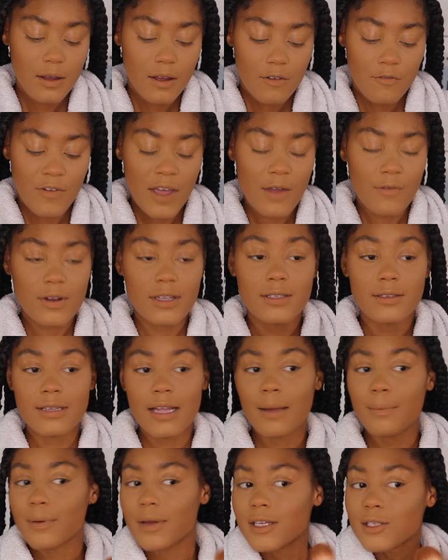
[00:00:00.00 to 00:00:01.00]
favorite
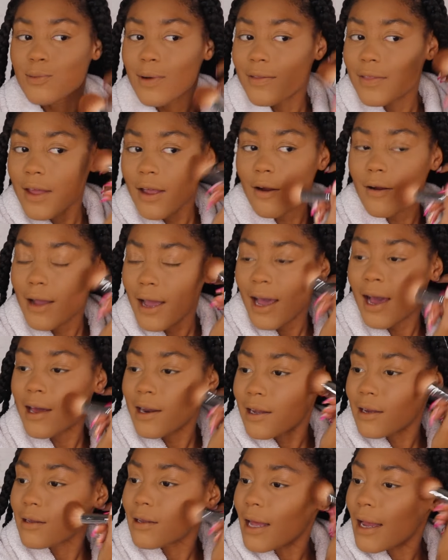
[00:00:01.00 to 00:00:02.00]
step is when they are
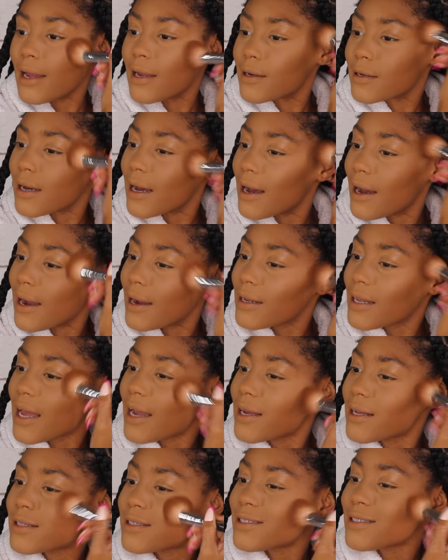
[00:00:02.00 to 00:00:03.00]
adding like
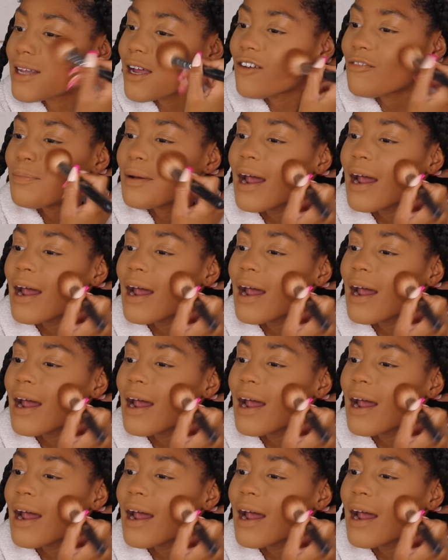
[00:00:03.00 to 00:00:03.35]
highlight and stuff,